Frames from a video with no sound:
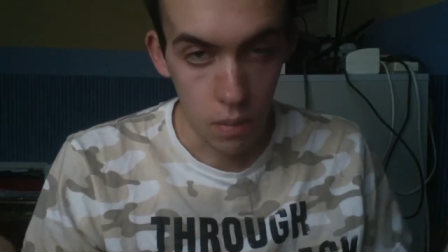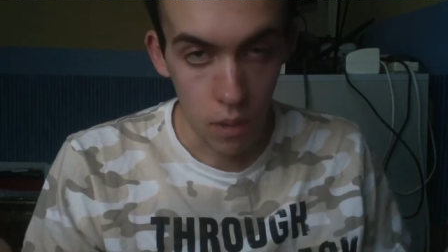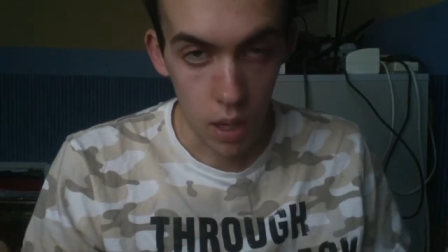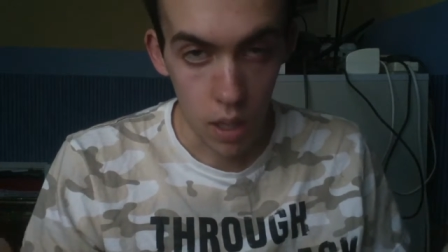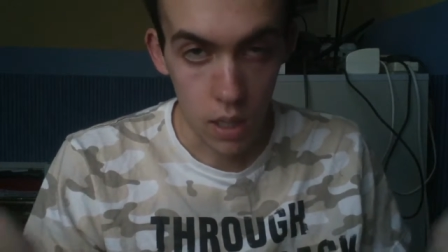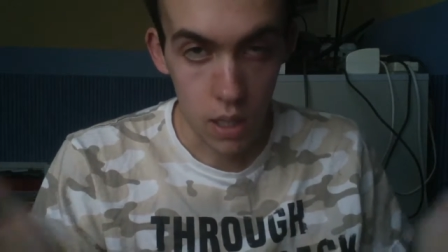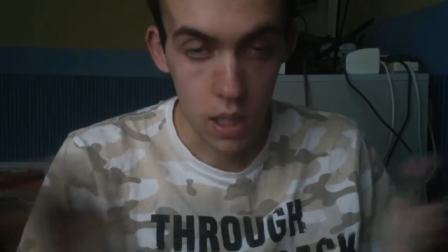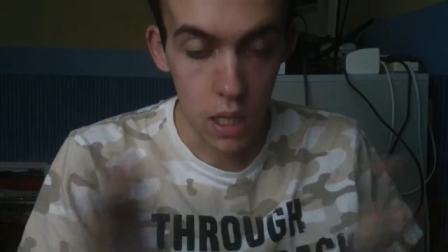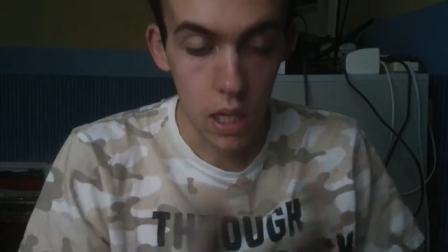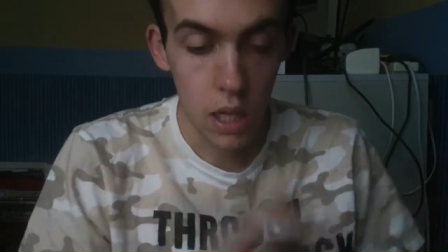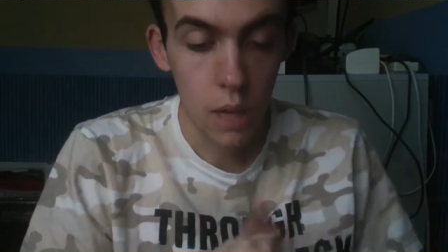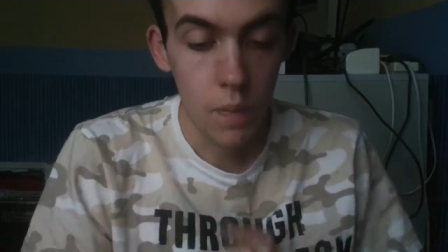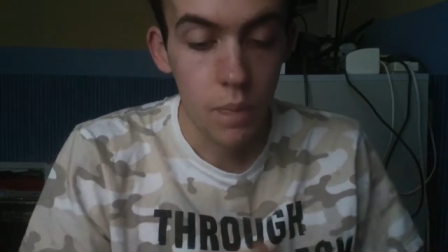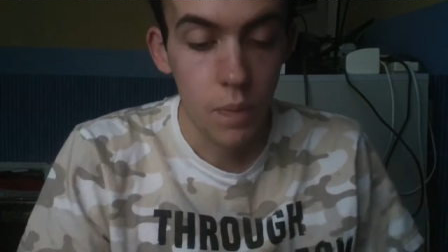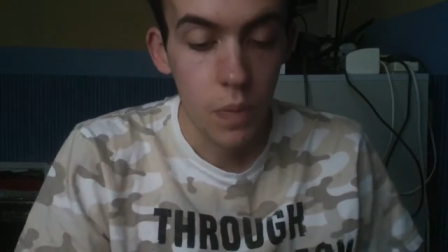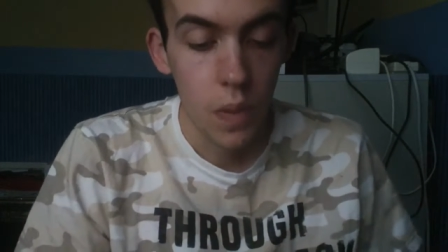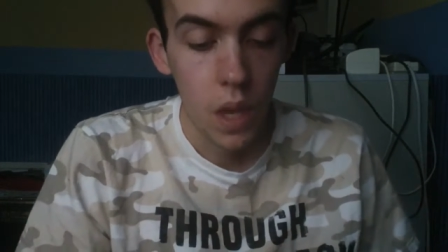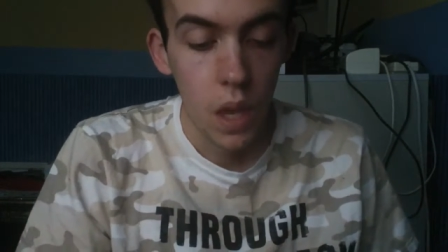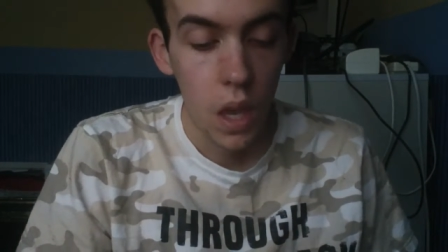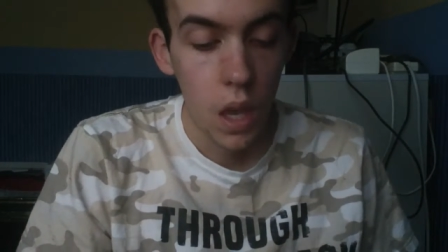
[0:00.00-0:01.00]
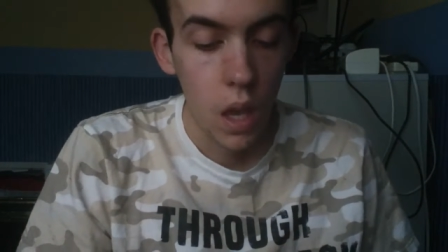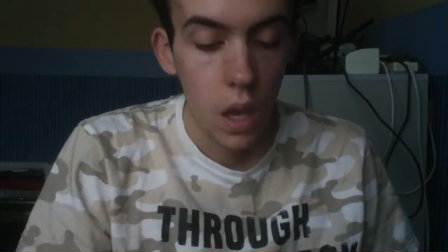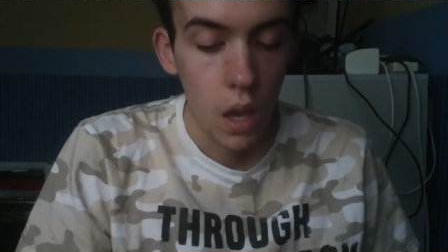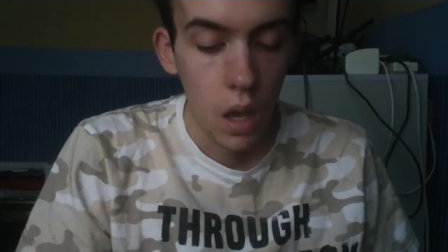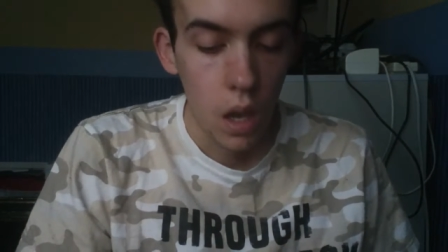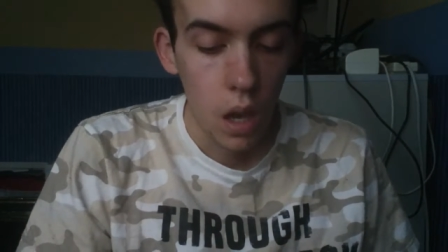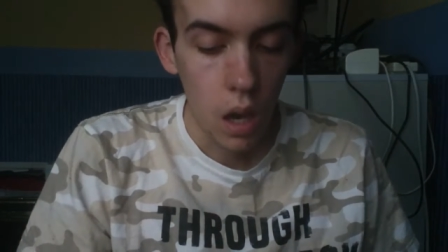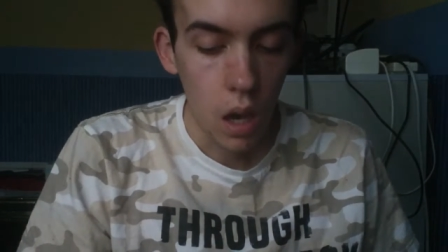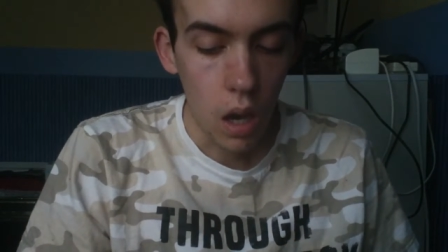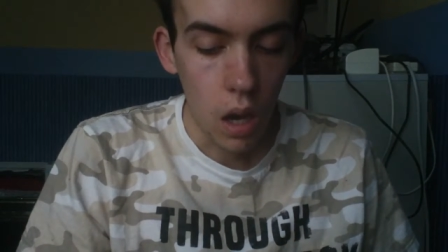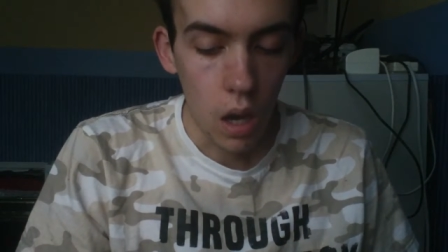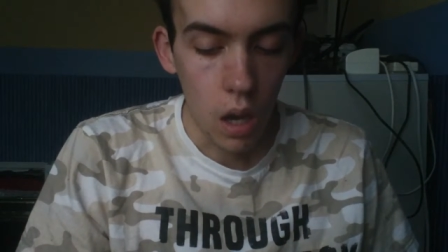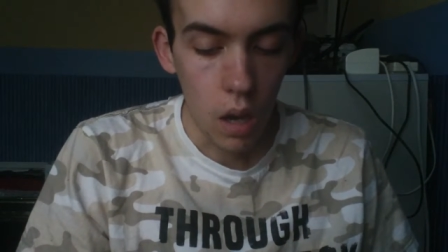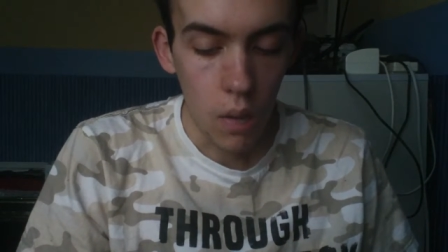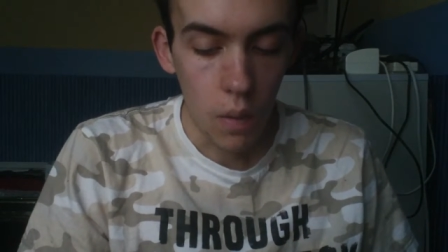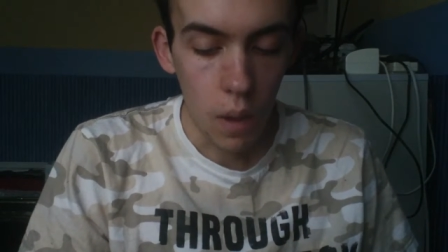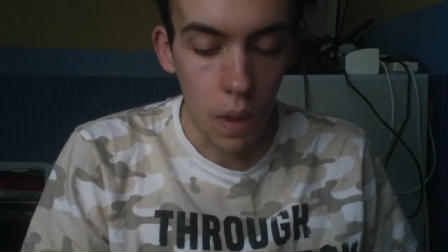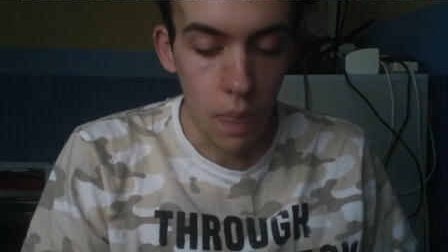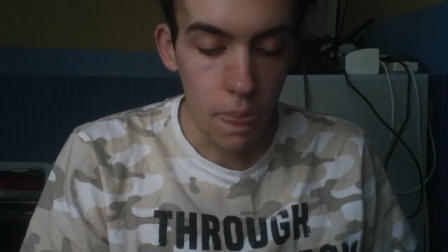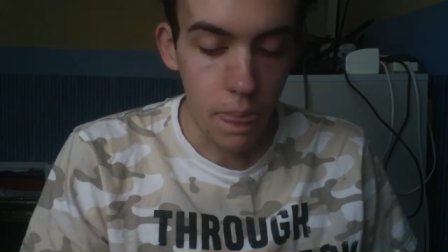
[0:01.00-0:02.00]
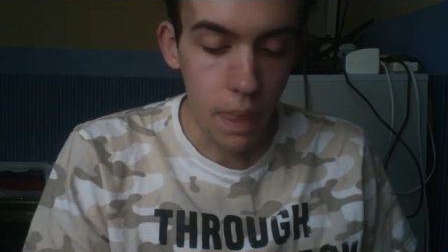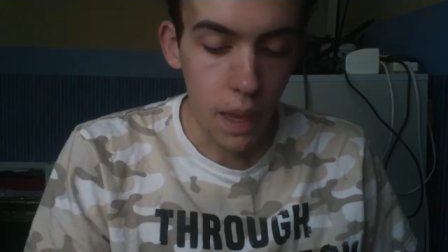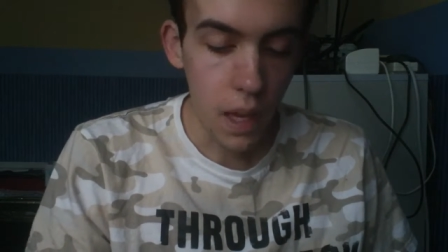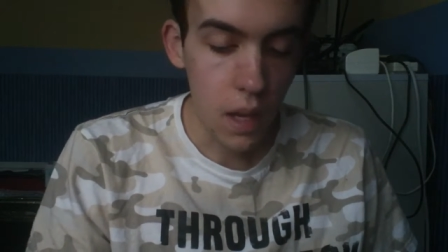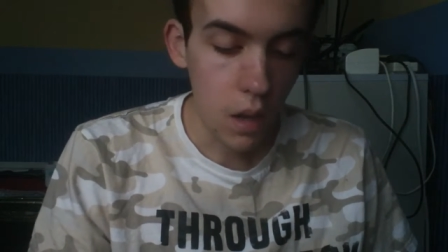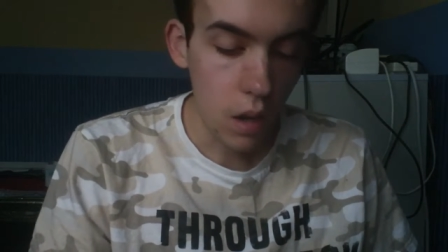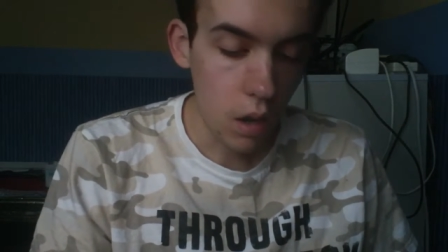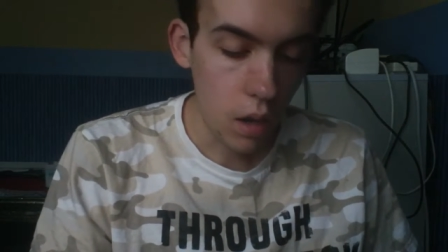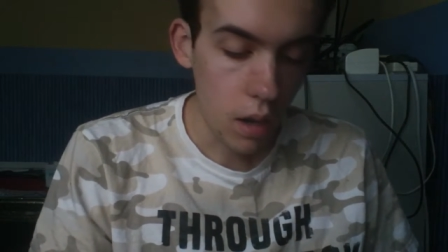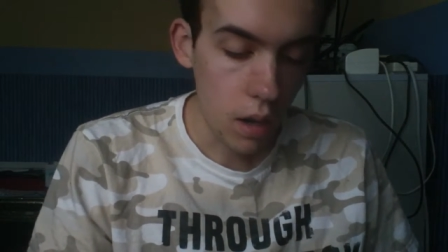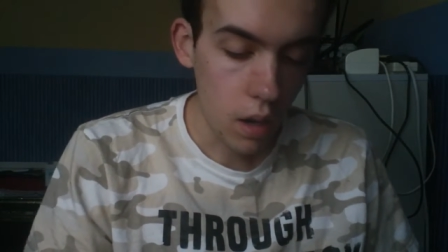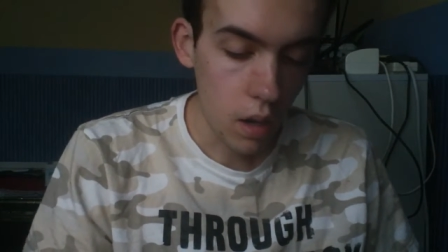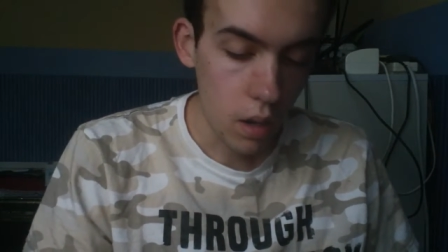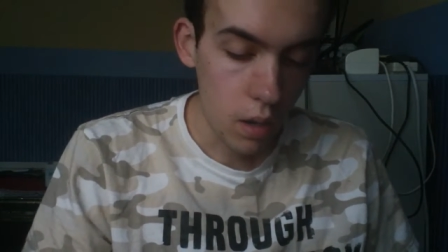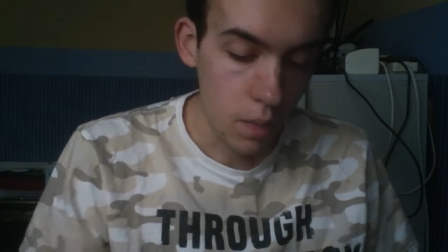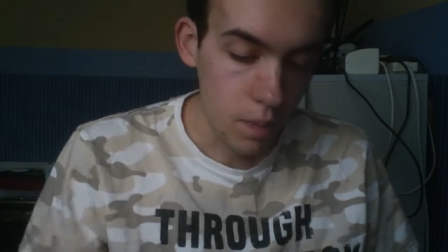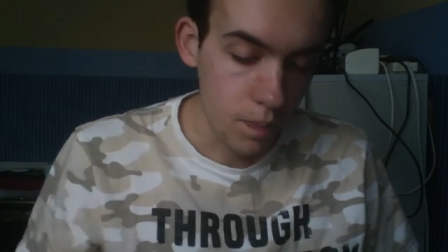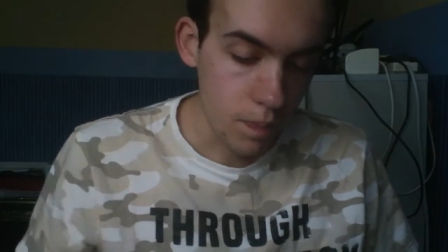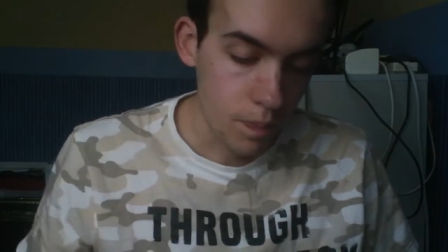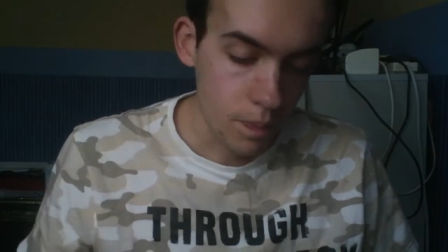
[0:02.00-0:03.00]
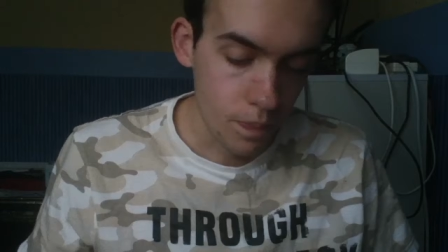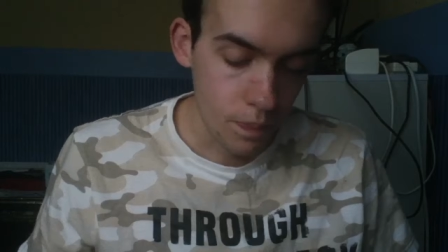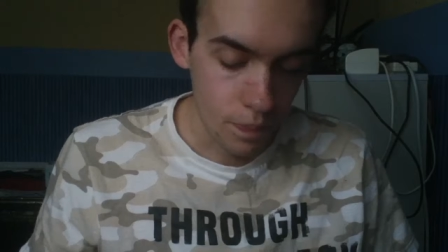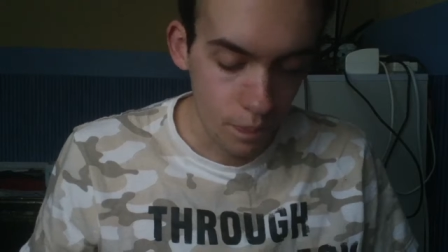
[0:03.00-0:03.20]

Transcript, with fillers: like I said. Um, then I, um,